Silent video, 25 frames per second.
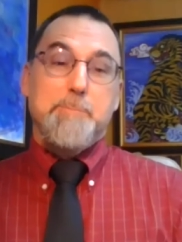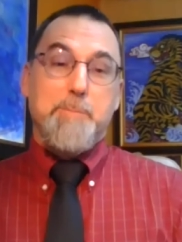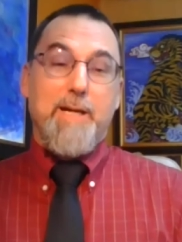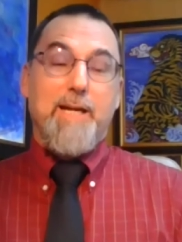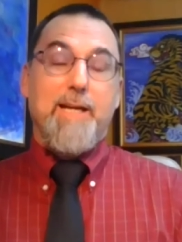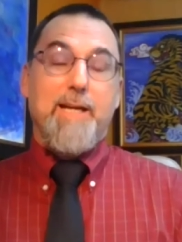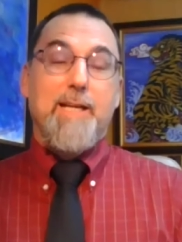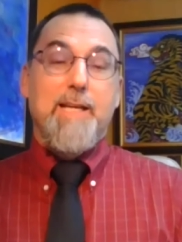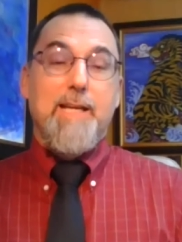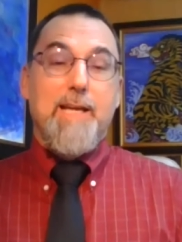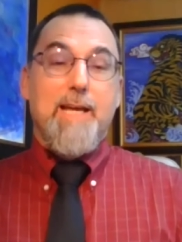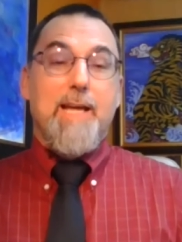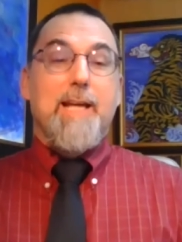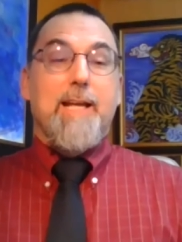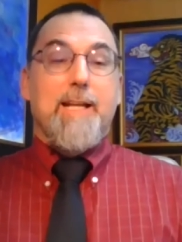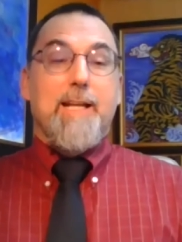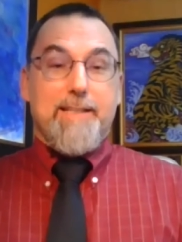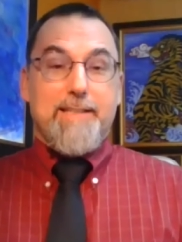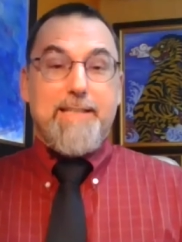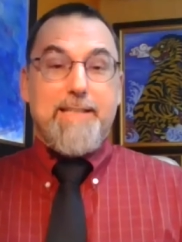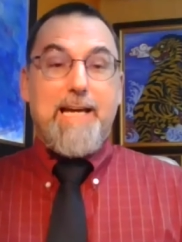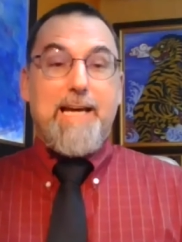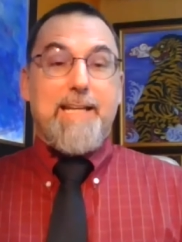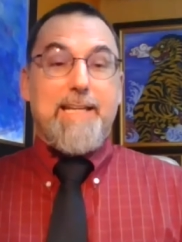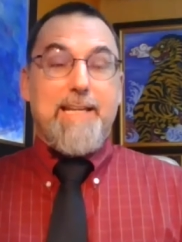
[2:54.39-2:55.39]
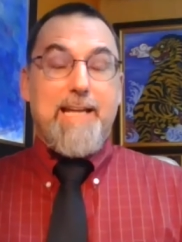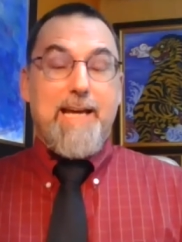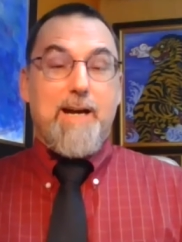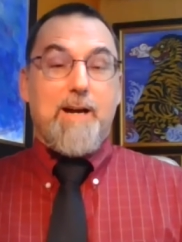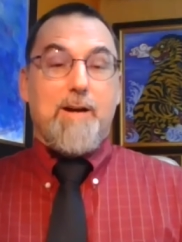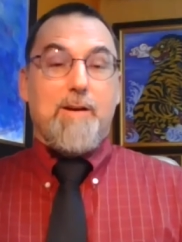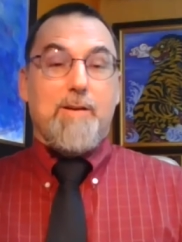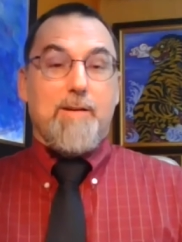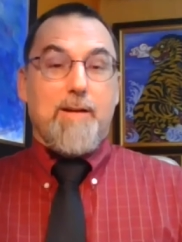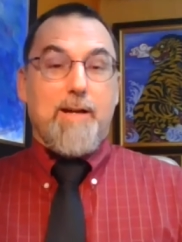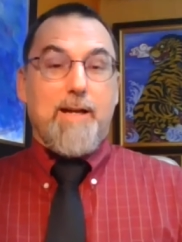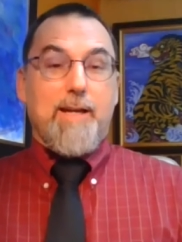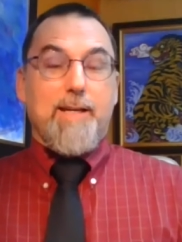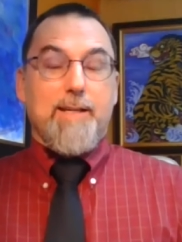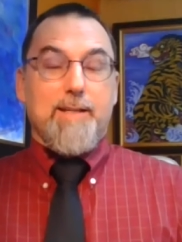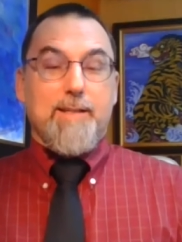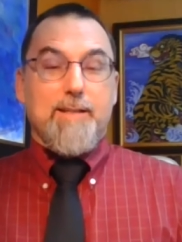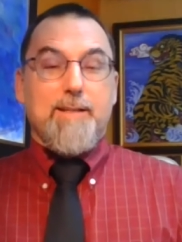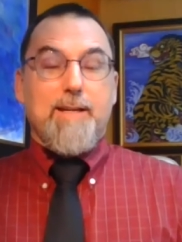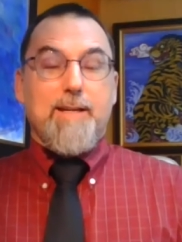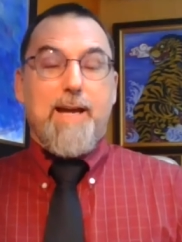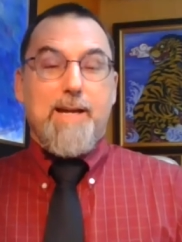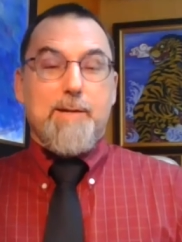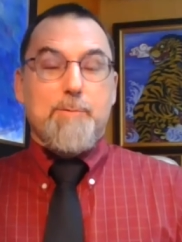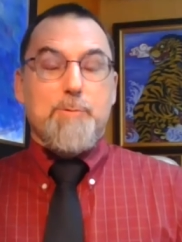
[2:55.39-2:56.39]
But yeah, now
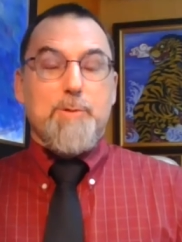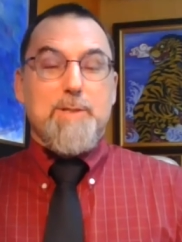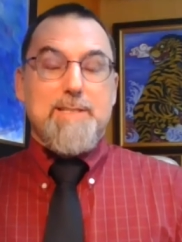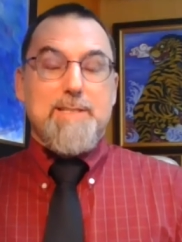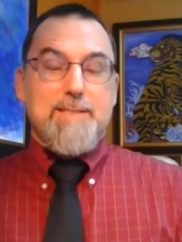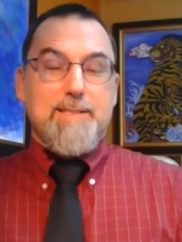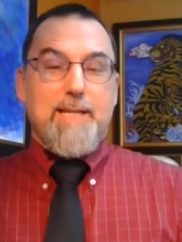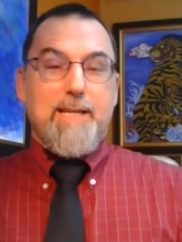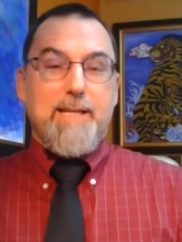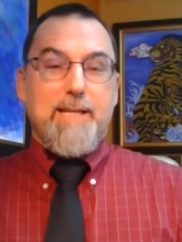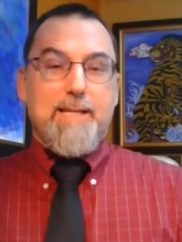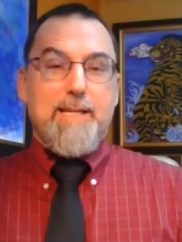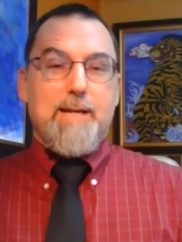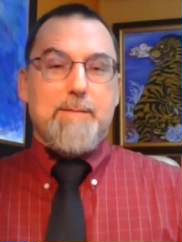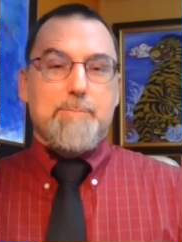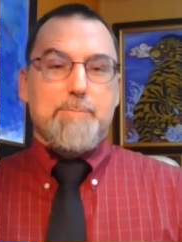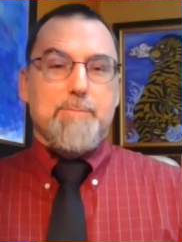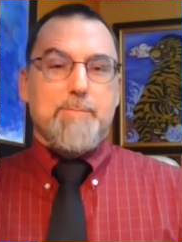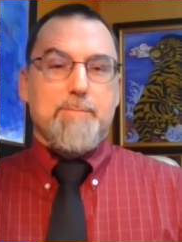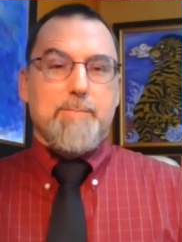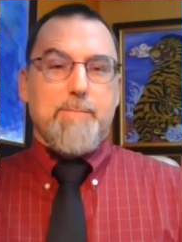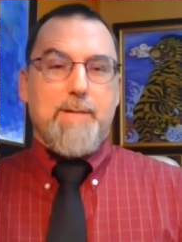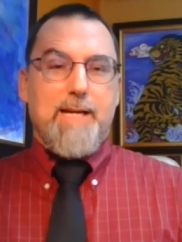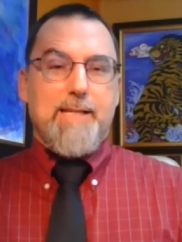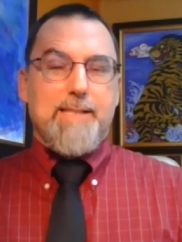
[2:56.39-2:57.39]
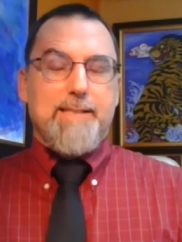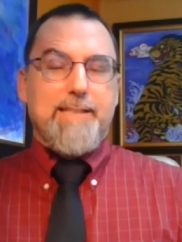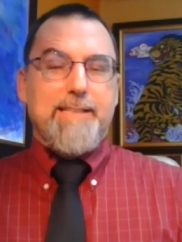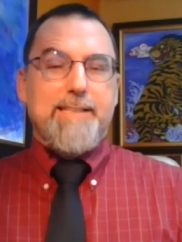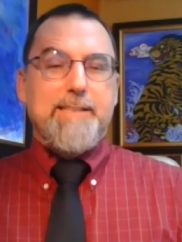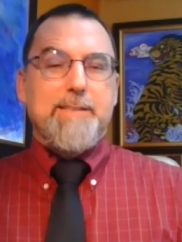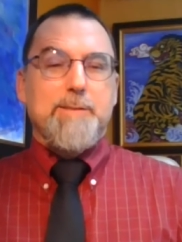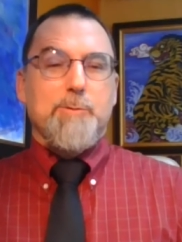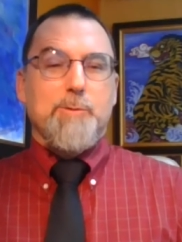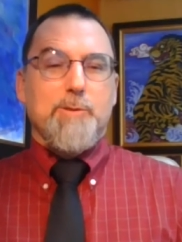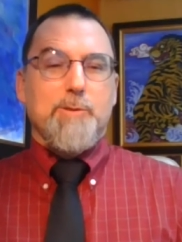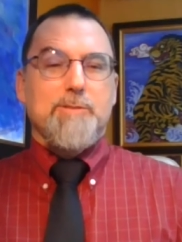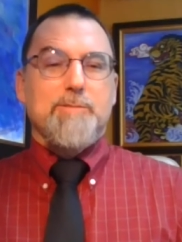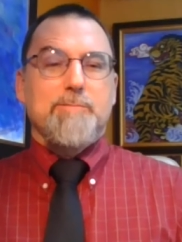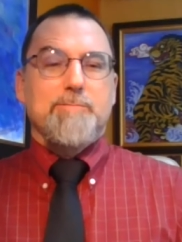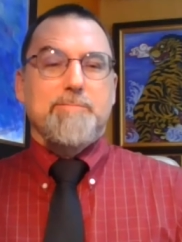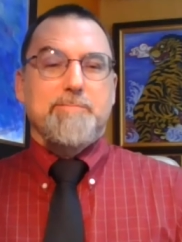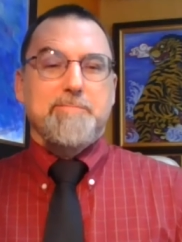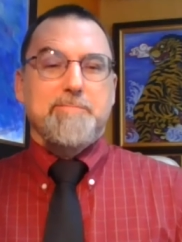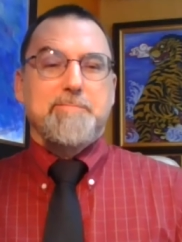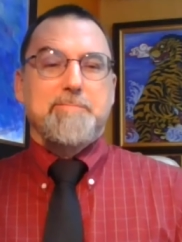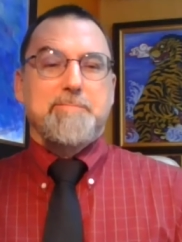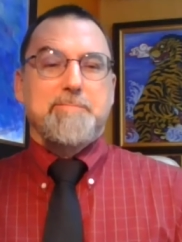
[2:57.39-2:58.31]
I, I would say I'm bilingual.